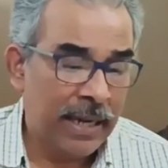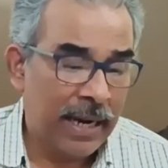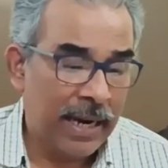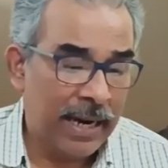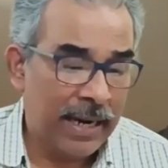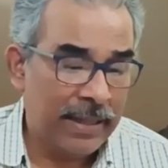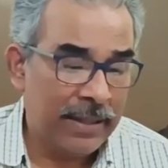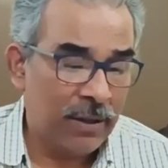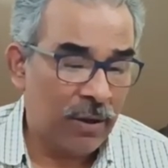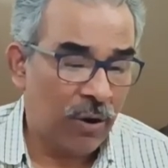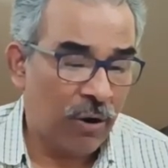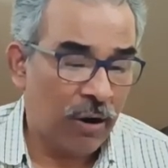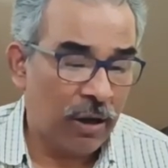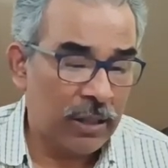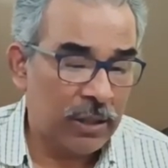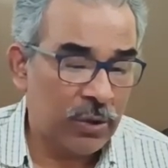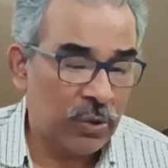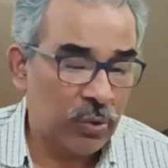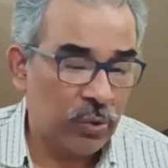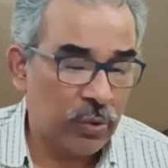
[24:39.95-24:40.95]
and
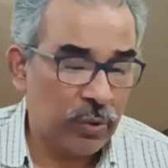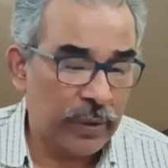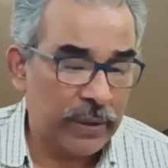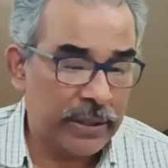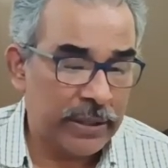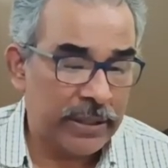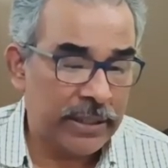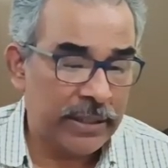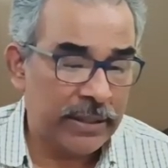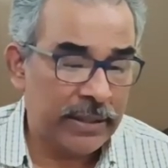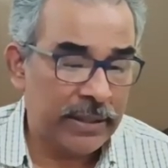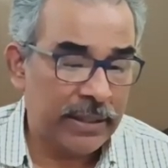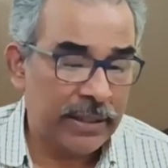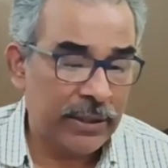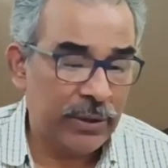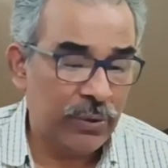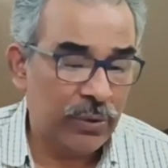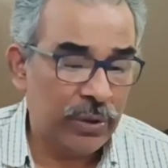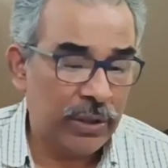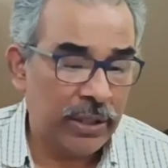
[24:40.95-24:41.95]
also questioned the
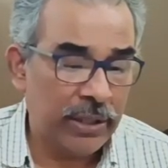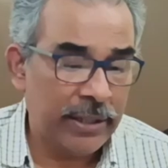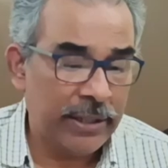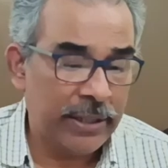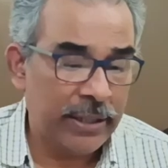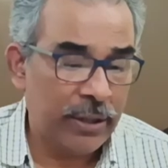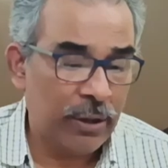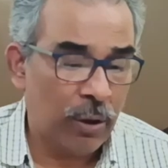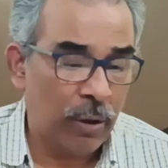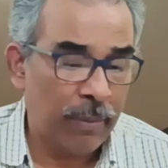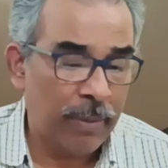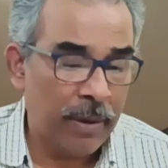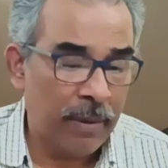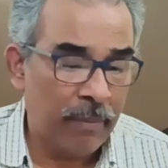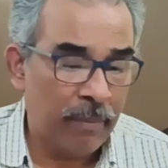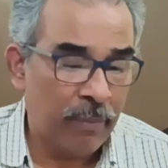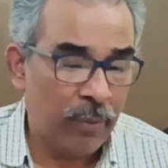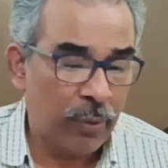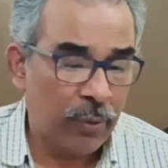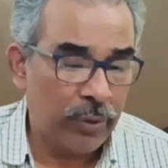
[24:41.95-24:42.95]
utility of
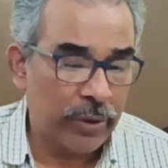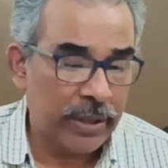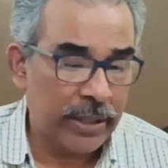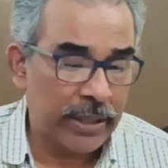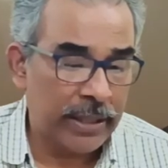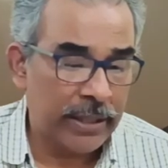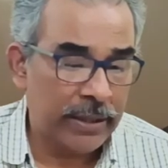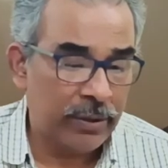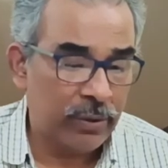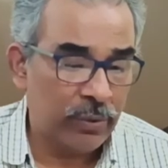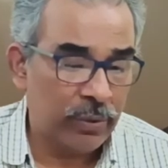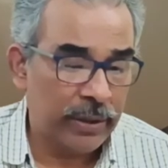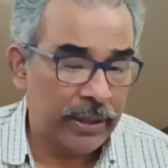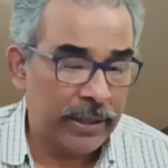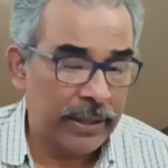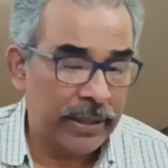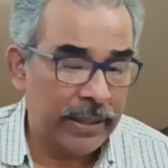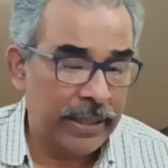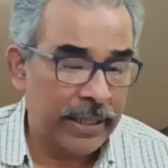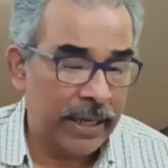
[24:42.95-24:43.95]
importing into
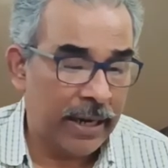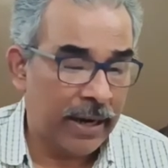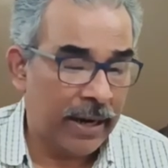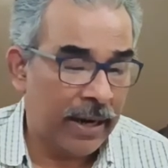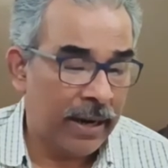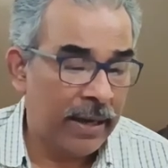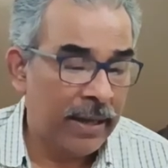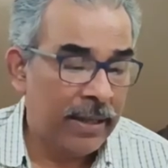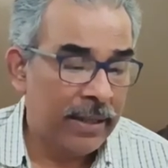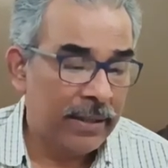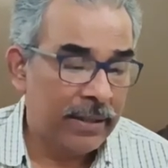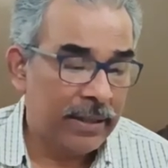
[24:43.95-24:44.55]
India